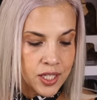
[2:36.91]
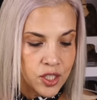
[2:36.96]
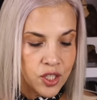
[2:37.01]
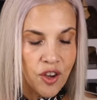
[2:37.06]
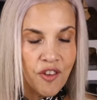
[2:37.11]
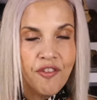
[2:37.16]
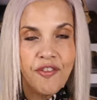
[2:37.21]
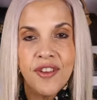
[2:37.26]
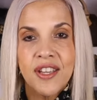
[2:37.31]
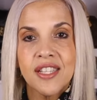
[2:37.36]

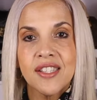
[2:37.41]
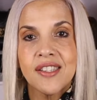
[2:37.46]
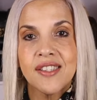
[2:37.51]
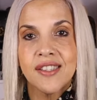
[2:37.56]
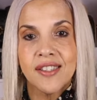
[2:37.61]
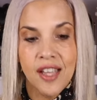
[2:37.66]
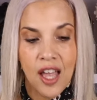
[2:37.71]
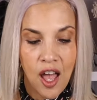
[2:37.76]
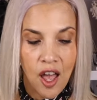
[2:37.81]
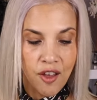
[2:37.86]
Dauphine
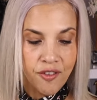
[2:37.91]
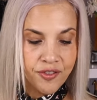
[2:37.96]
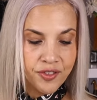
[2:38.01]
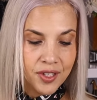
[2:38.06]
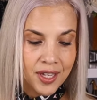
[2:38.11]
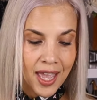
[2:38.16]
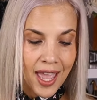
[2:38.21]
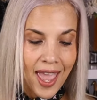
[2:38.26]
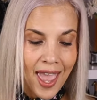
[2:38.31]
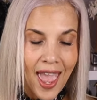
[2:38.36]

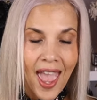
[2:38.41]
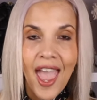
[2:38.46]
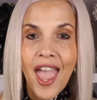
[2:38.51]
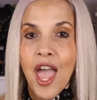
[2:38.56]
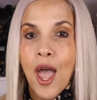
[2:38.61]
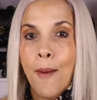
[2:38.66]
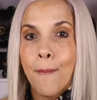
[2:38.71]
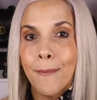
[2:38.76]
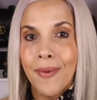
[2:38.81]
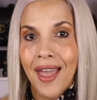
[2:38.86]
Soft
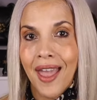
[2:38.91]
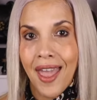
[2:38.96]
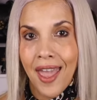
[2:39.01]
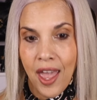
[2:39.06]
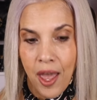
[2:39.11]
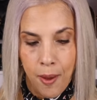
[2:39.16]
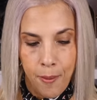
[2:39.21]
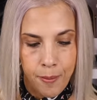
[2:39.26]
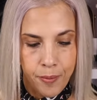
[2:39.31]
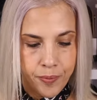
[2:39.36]

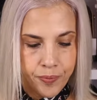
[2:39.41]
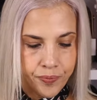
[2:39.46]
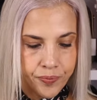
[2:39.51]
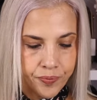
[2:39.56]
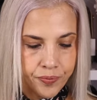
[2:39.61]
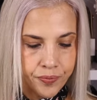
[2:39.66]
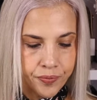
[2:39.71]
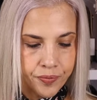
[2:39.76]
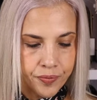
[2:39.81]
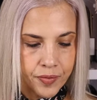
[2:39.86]
MM.
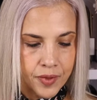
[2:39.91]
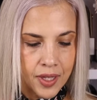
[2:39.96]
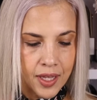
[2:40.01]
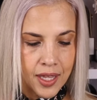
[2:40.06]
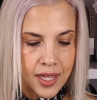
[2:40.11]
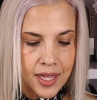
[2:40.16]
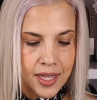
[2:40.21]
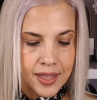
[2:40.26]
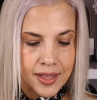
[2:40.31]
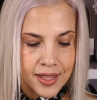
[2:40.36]

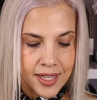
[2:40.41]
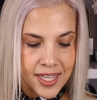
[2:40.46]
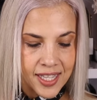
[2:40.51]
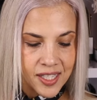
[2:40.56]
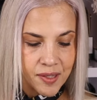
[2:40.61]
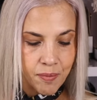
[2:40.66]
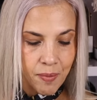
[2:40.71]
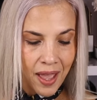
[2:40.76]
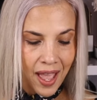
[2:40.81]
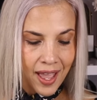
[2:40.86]

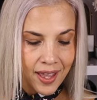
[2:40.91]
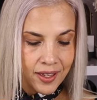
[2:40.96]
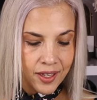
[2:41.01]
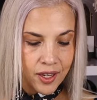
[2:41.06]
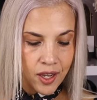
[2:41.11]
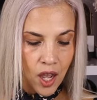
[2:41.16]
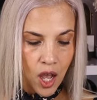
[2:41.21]
This bag